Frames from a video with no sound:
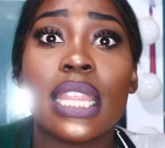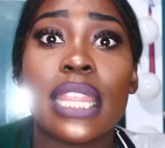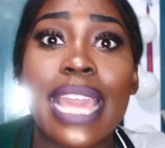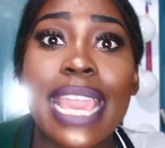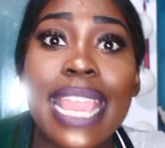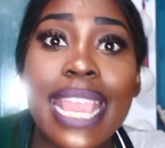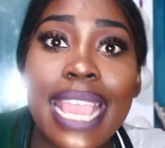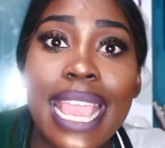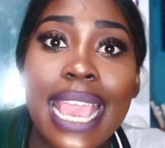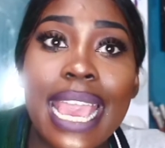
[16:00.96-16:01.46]

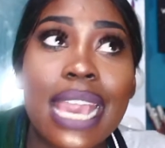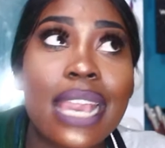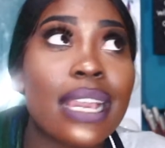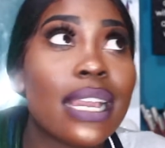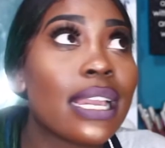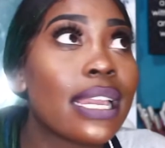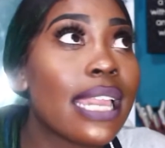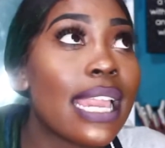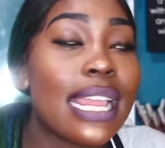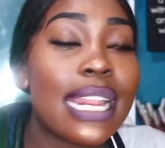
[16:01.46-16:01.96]
they
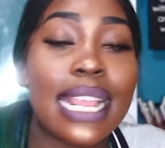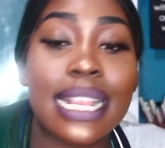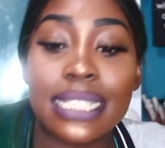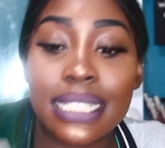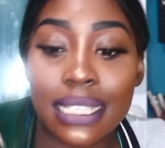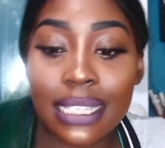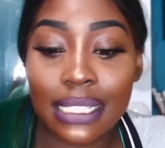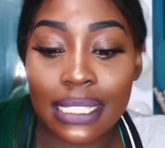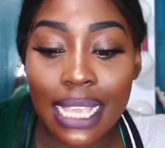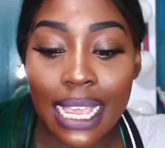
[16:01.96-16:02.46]
get
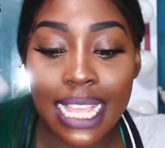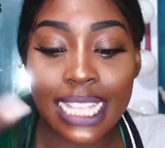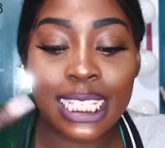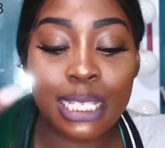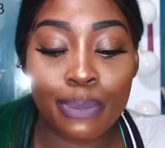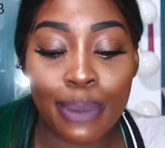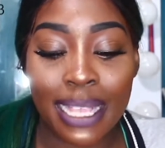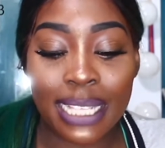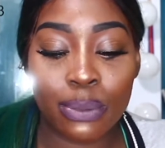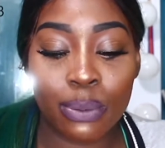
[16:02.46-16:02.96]
into this
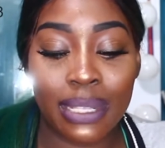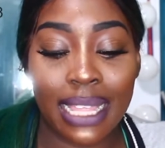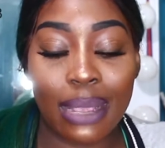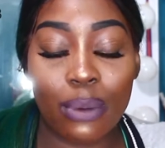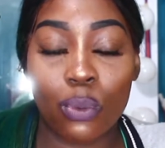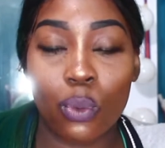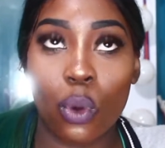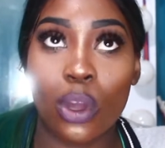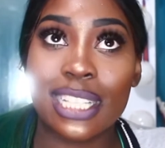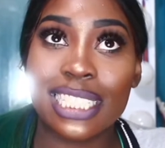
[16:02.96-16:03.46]
headspace where
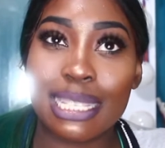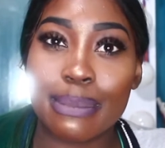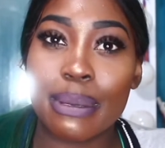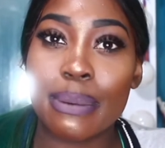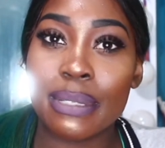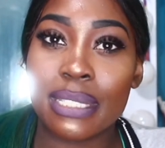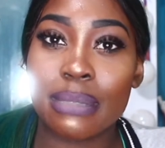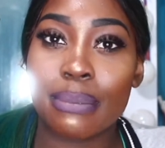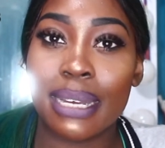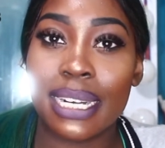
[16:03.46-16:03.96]
they want to be
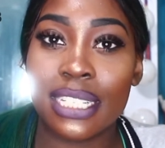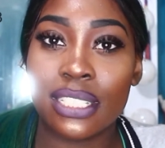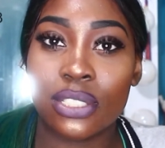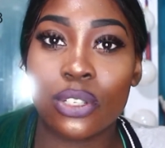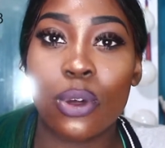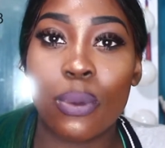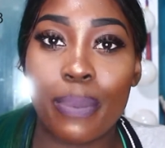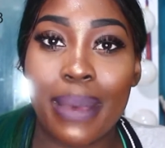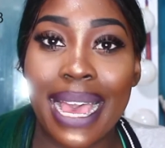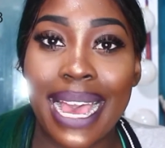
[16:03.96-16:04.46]
with somebody
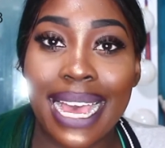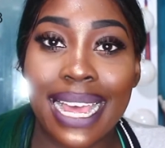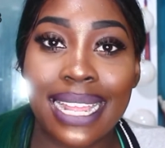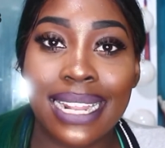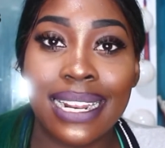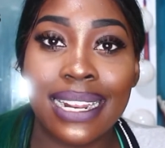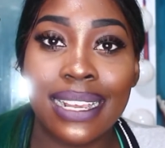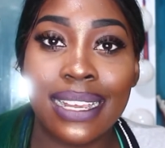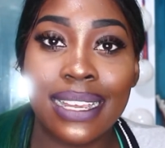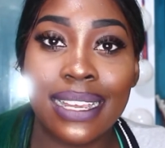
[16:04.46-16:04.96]
so bad